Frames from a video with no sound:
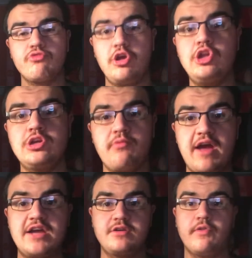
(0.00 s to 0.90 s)
YouTube
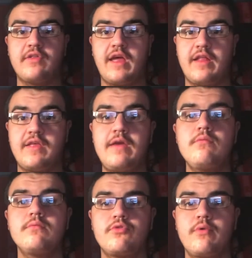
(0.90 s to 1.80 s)
reaction
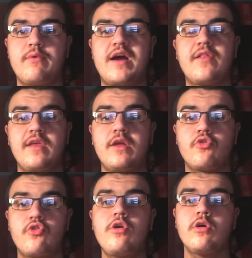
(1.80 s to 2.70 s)
setting. So we're reacting
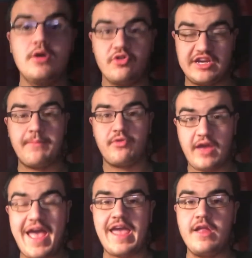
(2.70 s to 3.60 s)
to Chapter
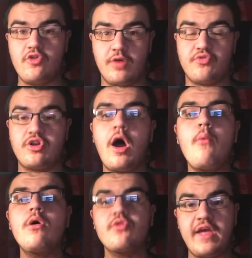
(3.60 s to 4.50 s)
8 of Star
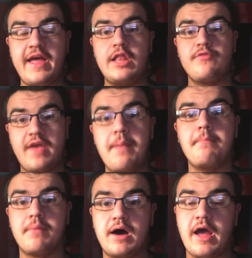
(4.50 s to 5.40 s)
Wars Heir to the
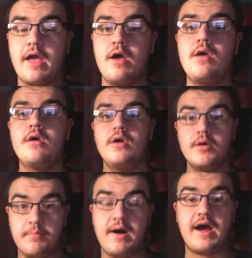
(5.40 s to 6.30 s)
Empire,
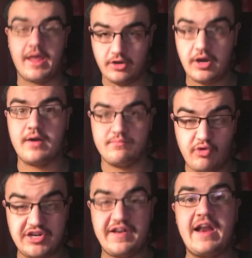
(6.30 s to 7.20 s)

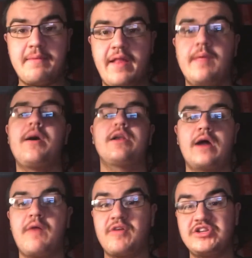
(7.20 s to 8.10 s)
which is animated by
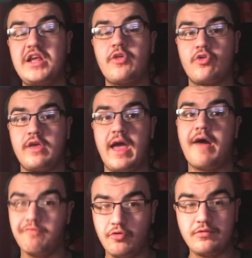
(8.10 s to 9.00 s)
Darth Angelus. So yeah,
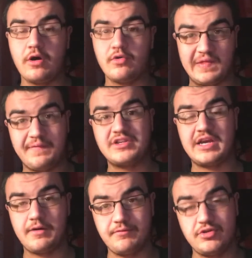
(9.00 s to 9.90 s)
I've loved all 7
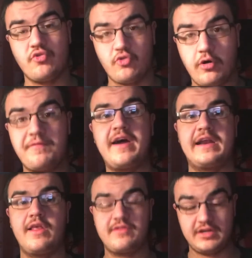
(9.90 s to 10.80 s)
chapters so far, and
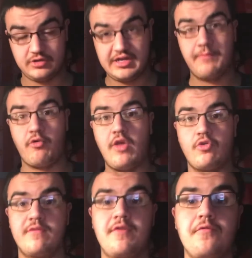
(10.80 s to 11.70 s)
that's Chapter 8,
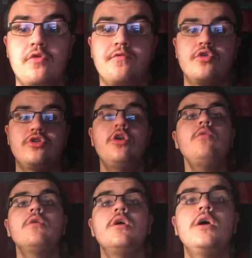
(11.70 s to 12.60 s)
so without further ado,
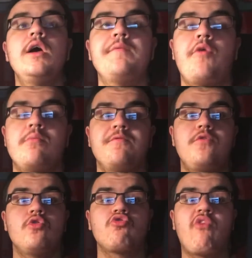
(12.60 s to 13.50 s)
the one on
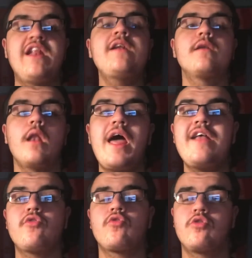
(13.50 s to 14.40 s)
full screen, and
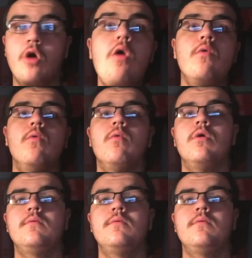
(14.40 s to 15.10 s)
let's go!